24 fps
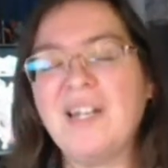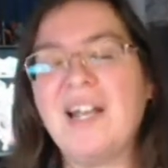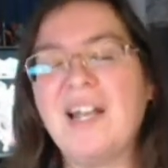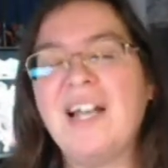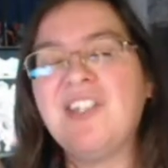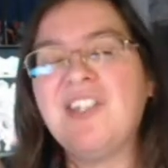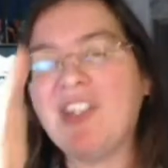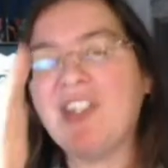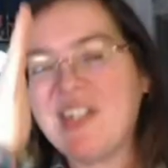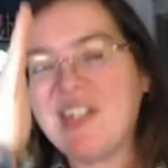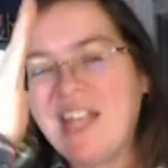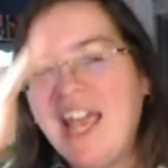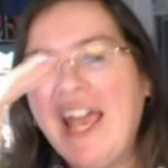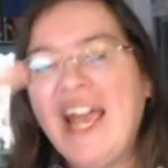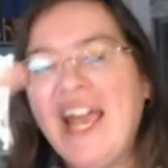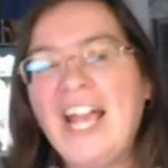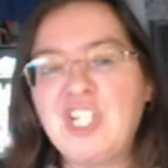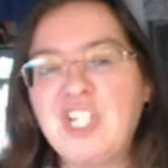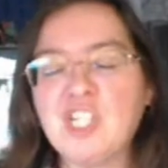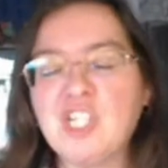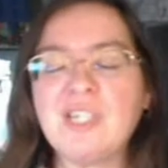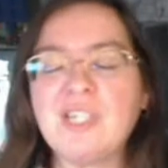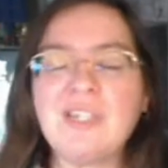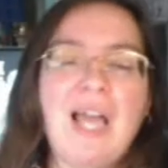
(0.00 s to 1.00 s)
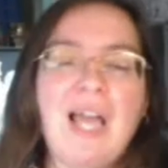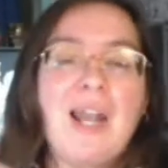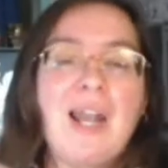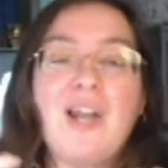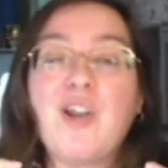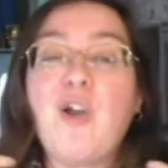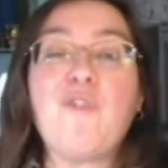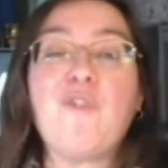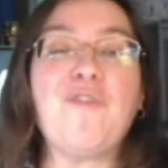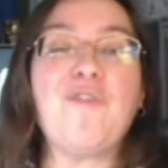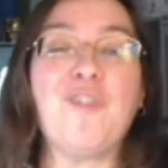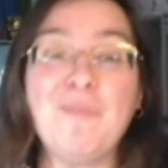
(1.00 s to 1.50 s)
It just I don't know,
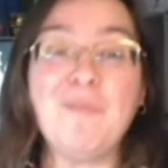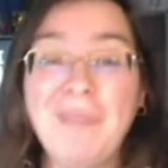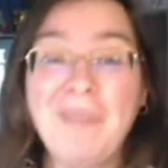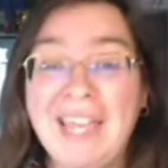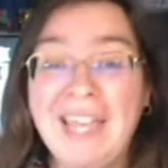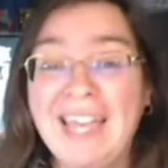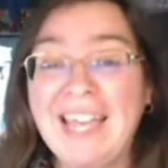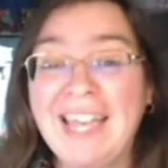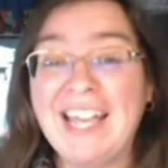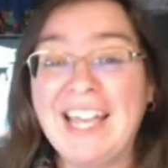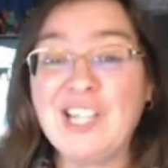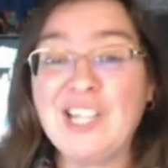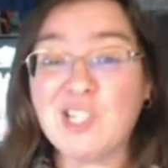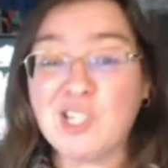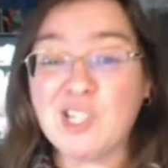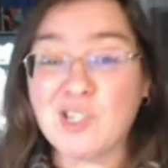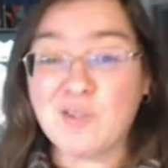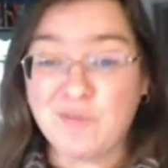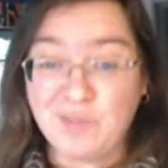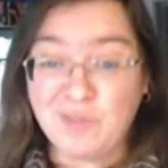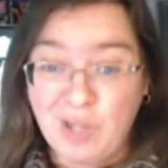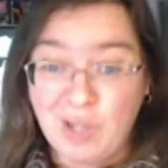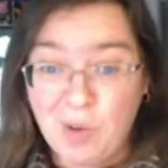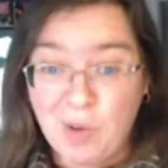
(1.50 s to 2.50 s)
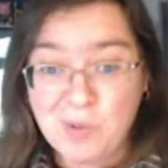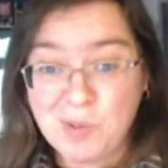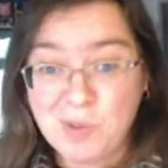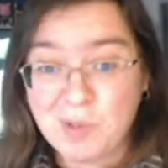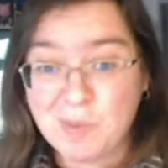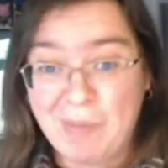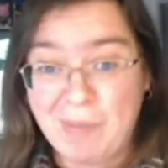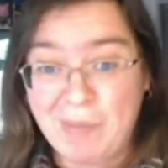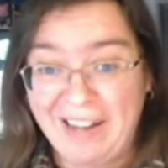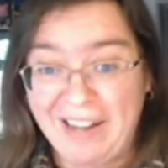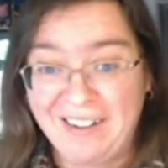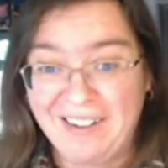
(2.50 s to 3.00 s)
for me it just flows
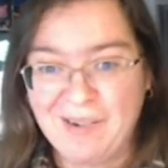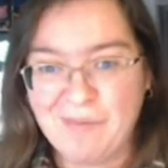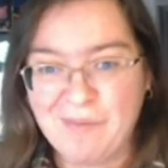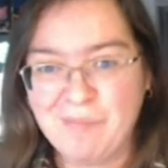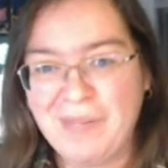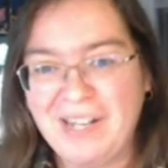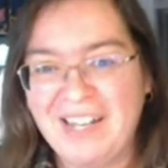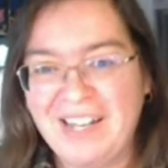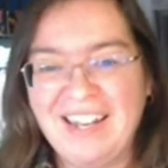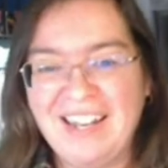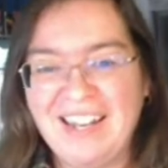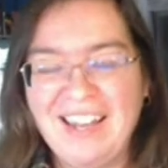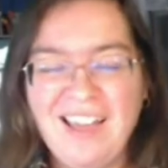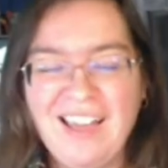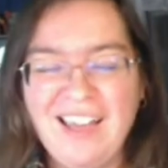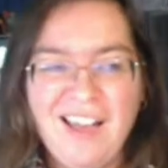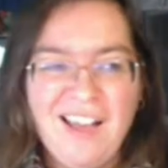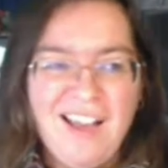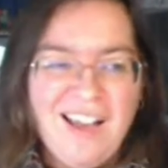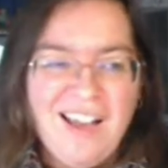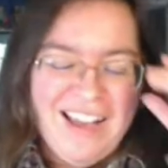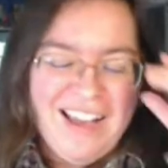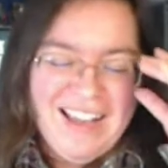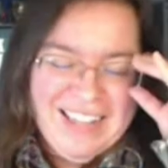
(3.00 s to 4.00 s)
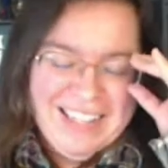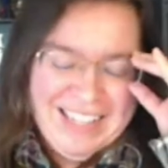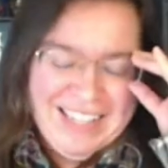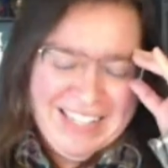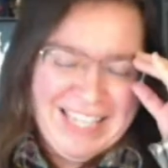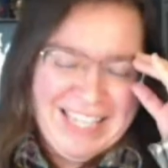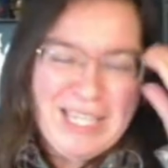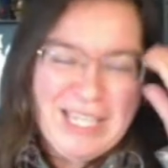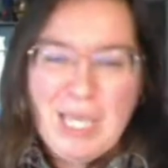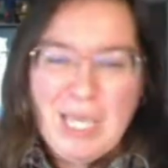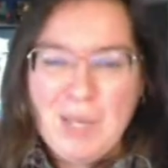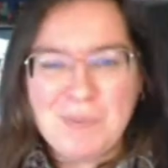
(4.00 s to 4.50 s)
better. But he
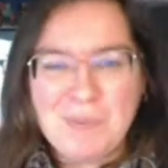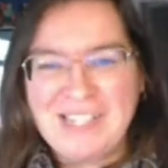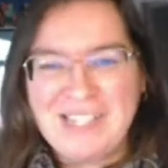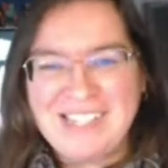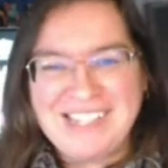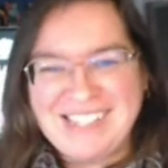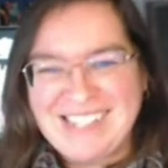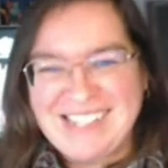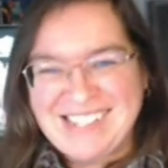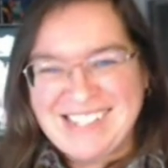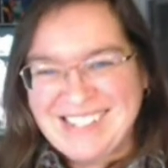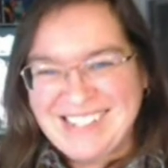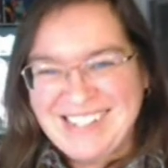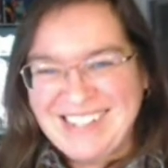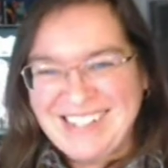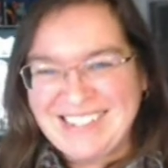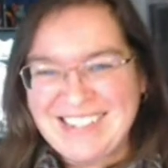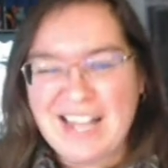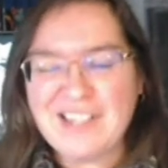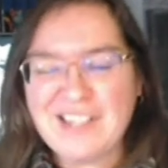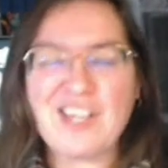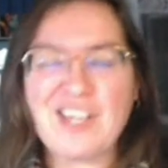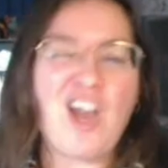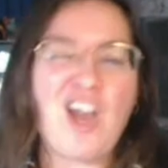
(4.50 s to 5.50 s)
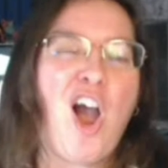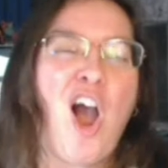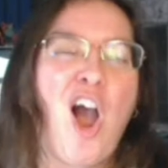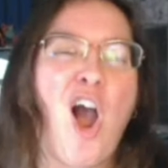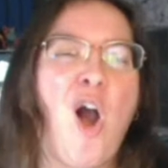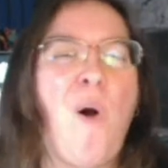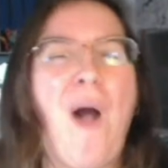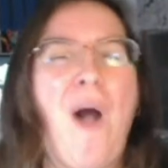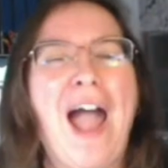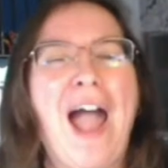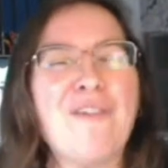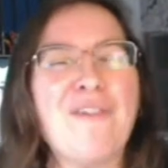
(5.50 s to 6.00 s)
keeps insisting that it's like, oh,
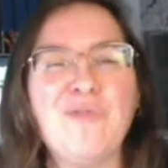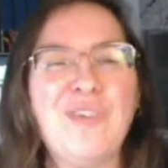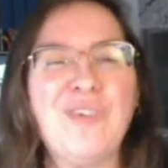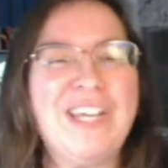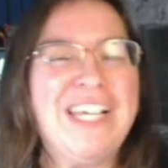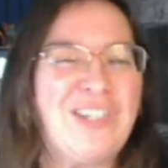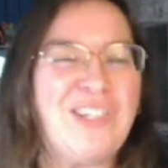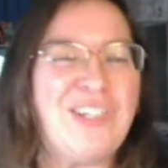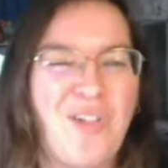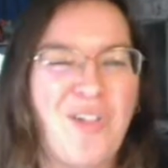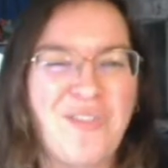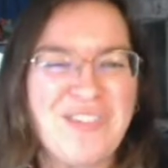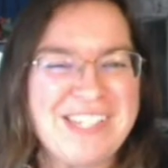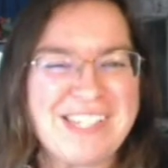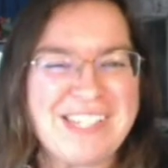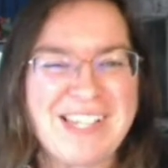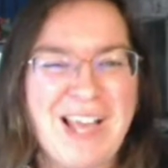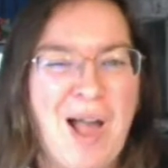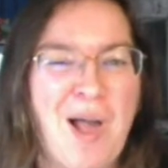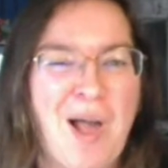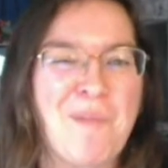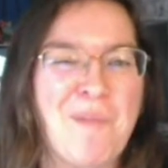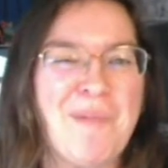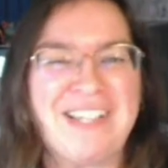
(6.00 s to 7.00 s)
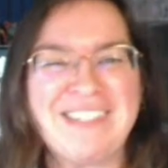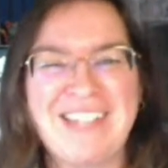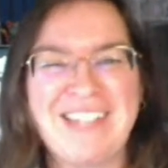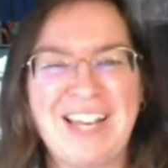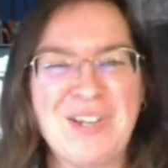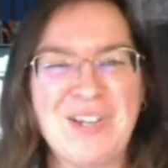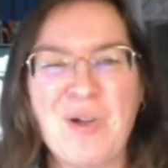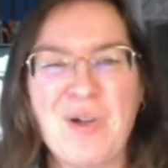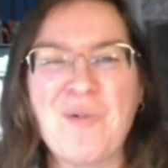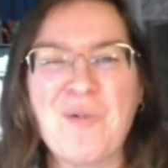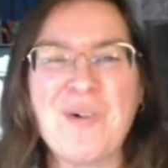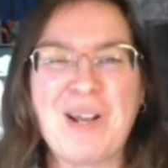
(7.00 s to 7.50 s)
I read all these comics, I
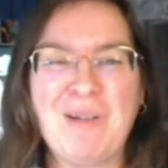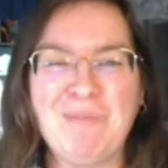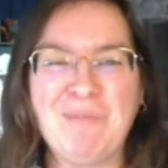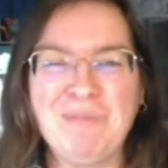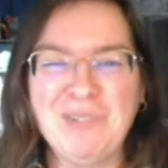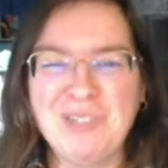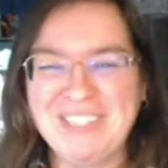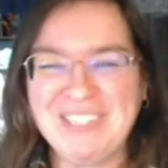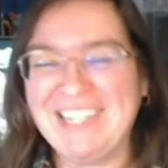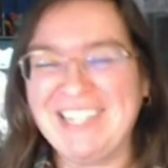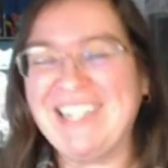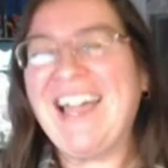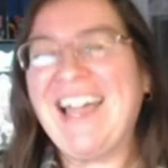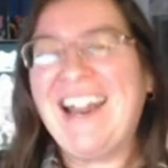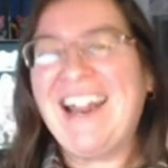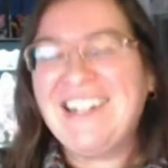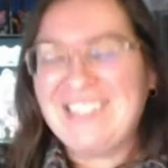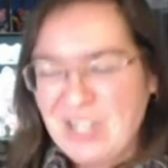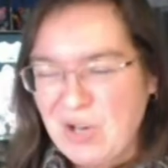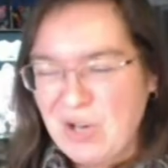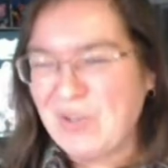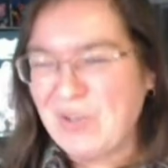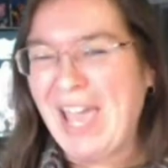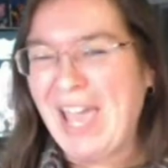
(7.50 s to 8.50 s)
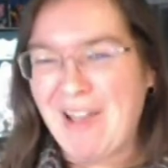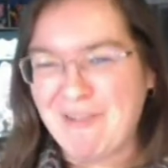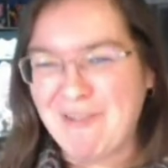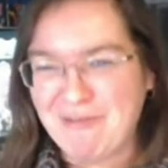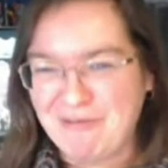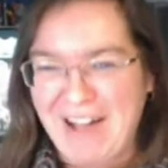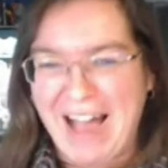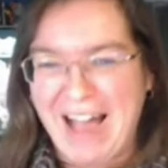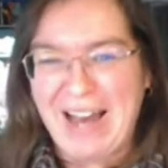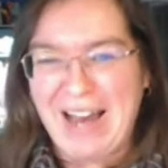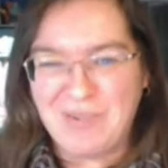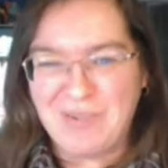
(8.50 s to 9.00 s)
know what I'm looking at. It's like, okay,
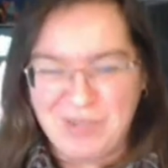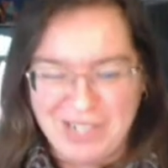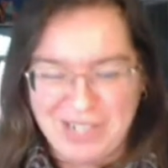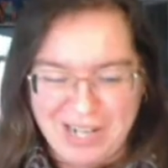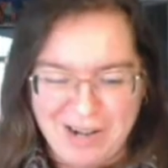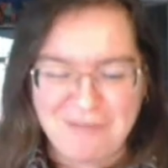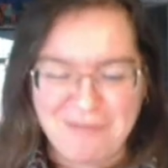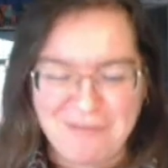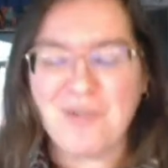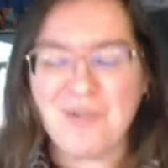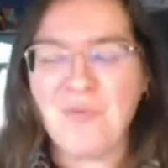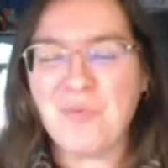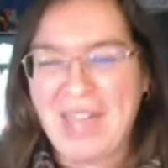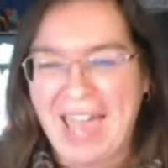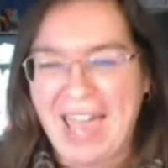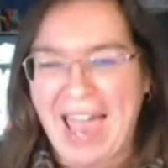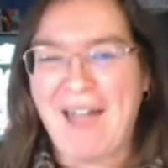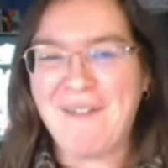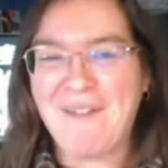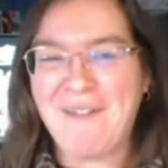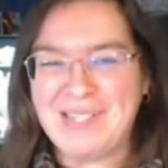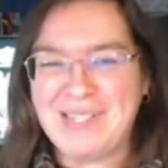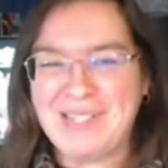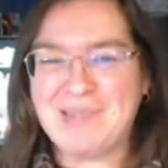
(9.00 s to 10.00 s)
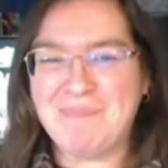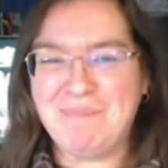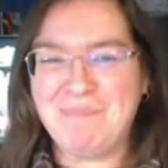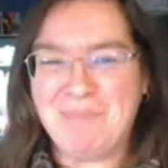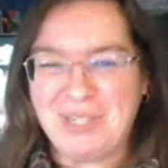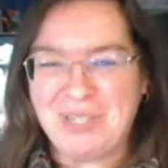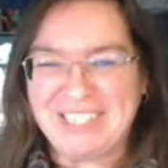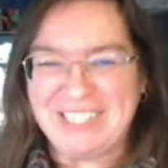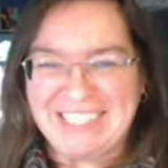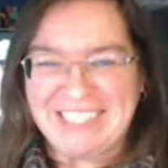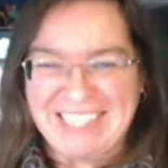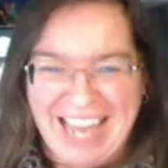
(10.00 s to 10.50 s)
fine, whatever, we have this
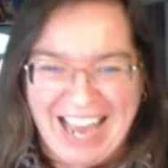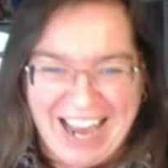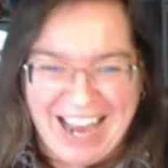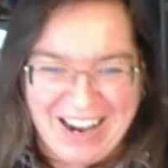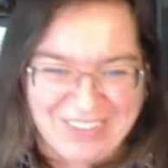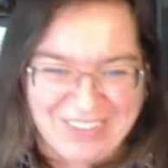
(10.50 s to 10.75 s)
book now.